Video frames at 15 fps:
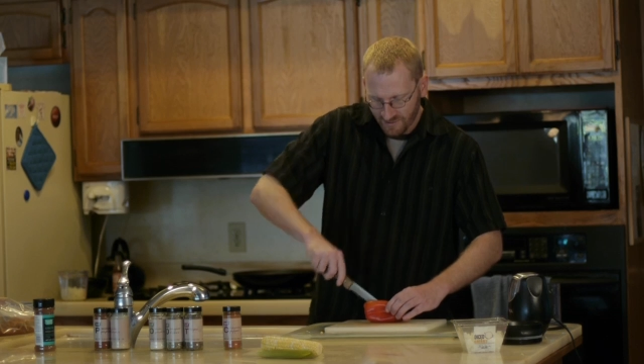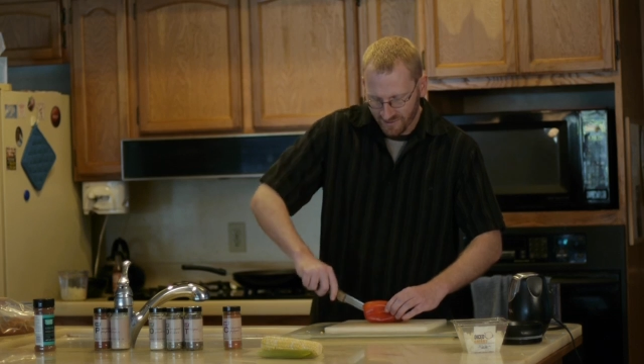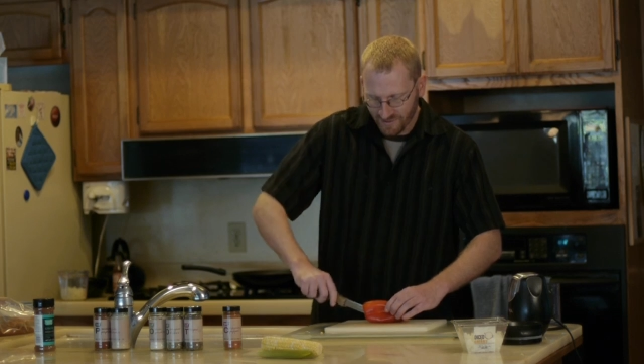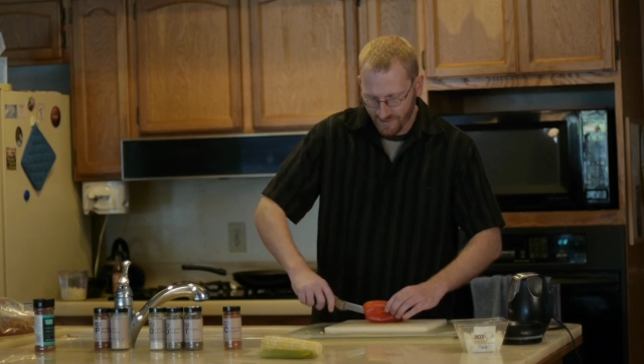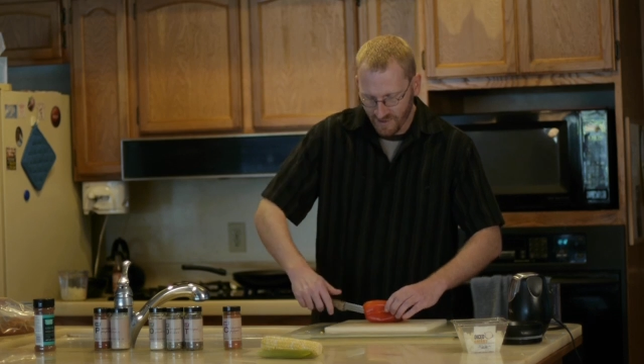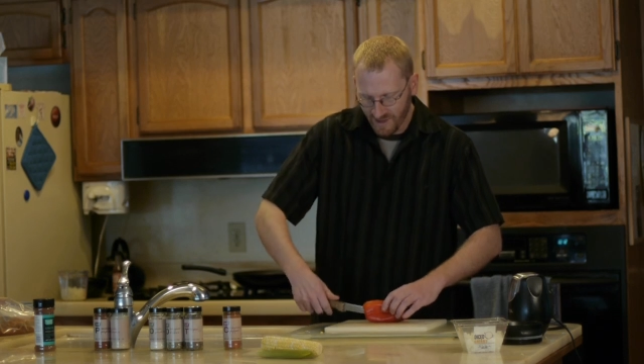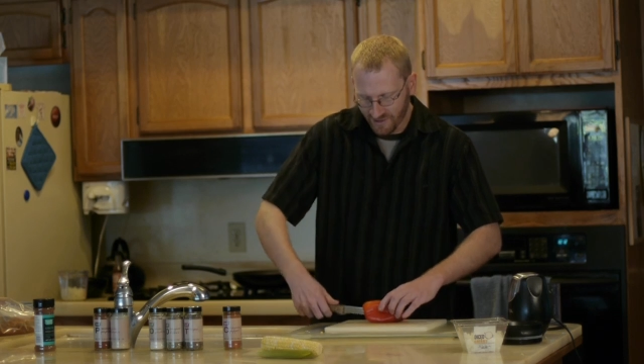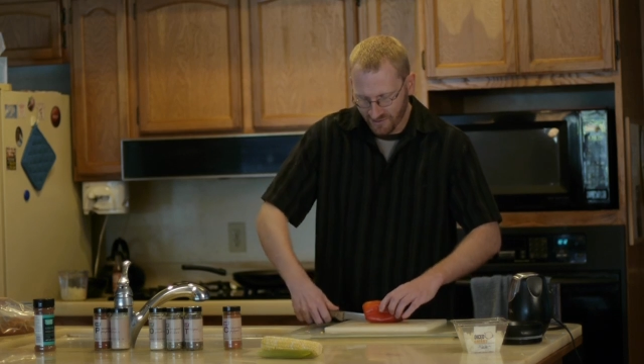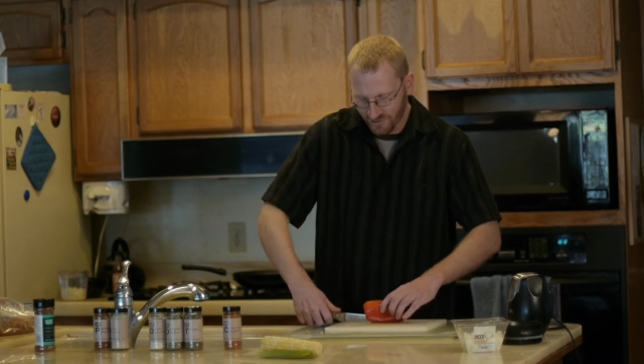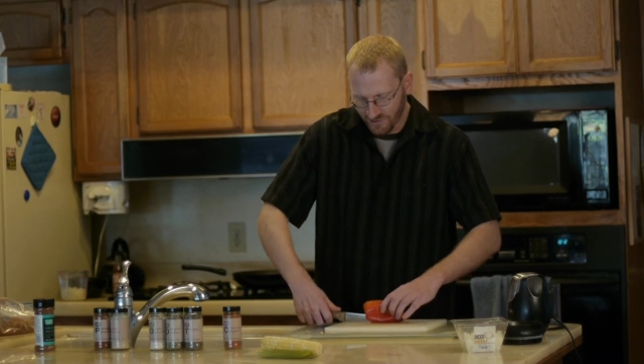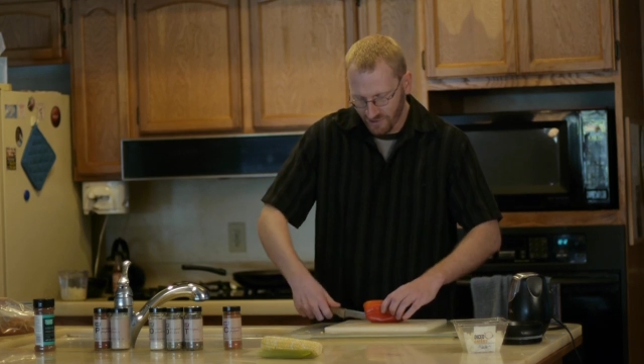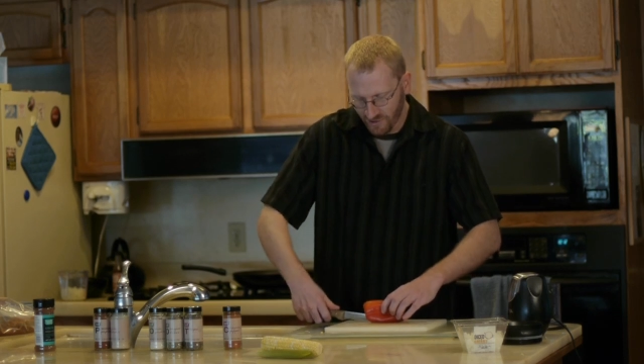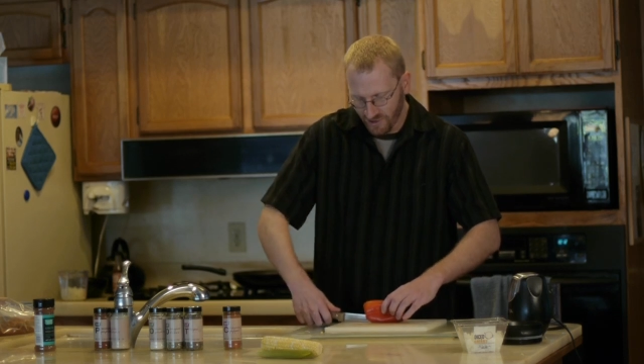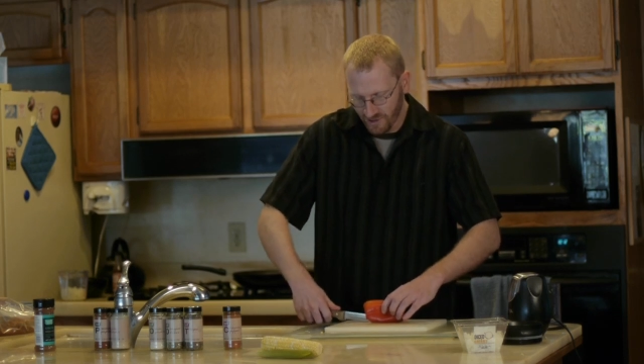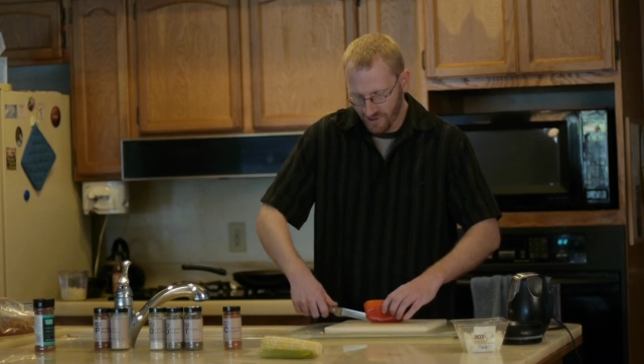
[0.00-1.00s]
just to make
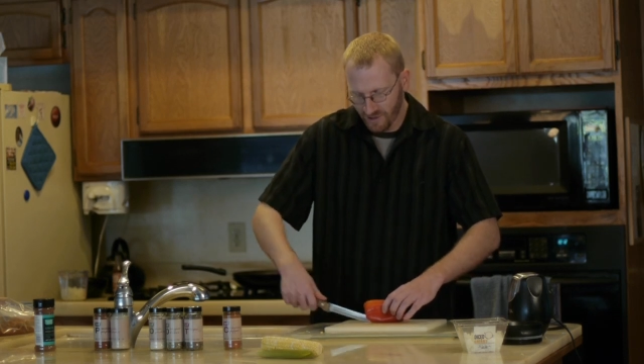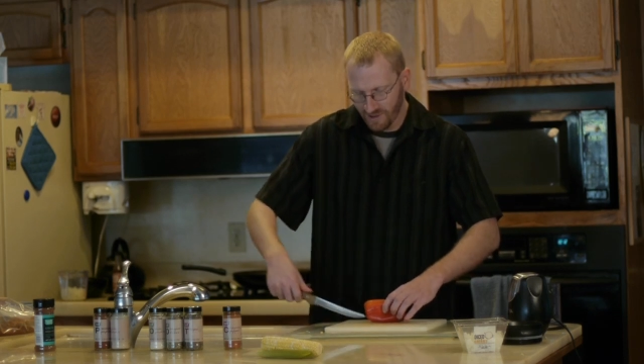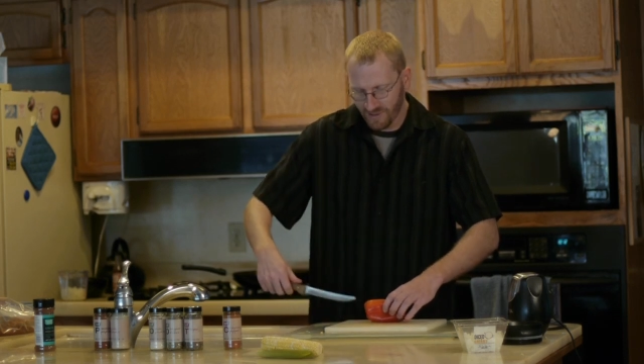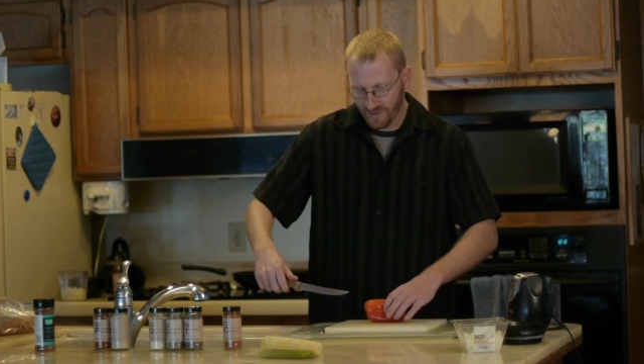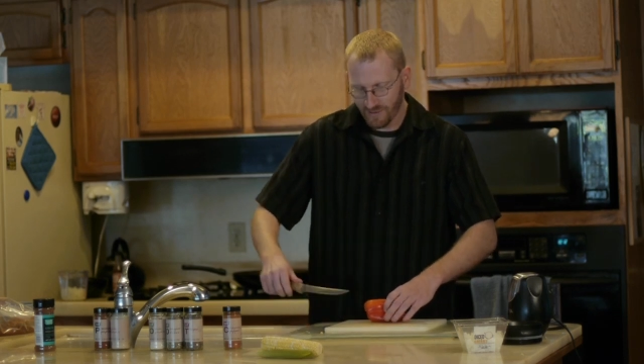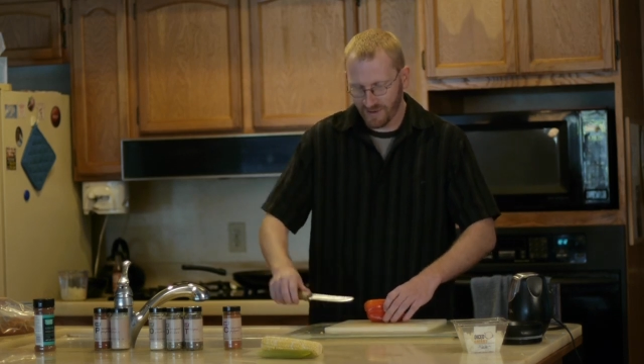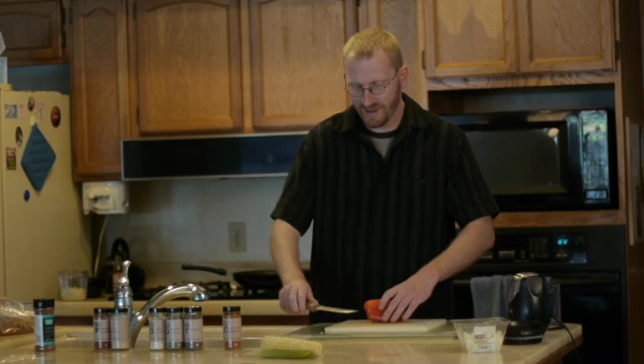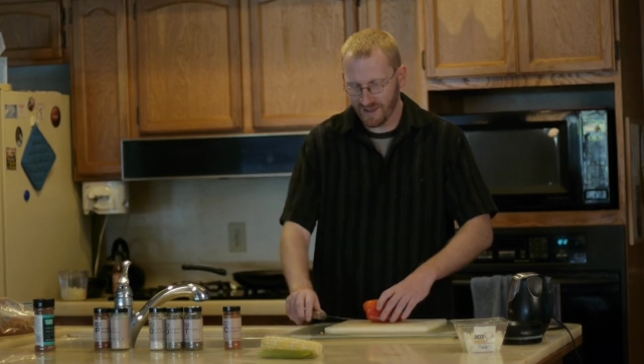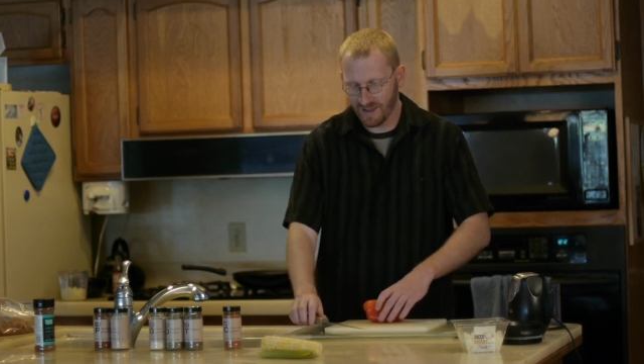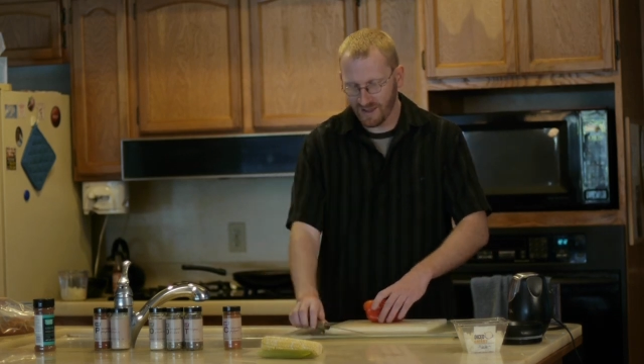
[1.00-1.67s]
sure that we